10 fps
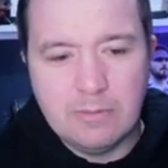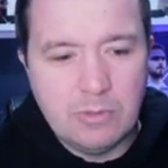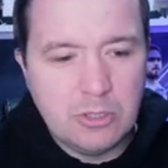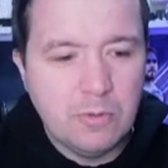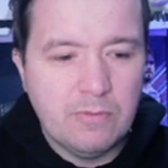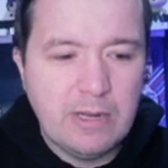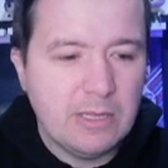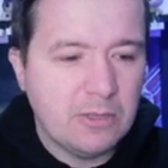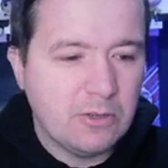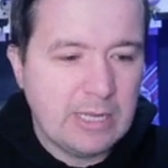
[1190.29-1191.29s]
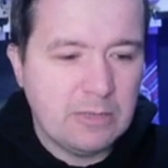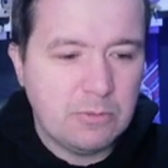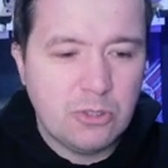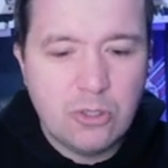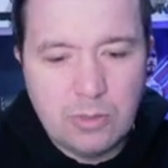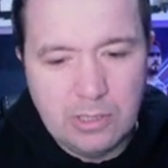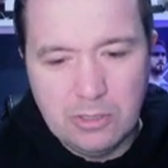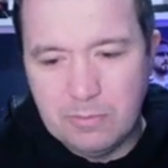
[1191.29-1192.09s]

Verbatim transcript: We're doing really good, guys. We're two nil up.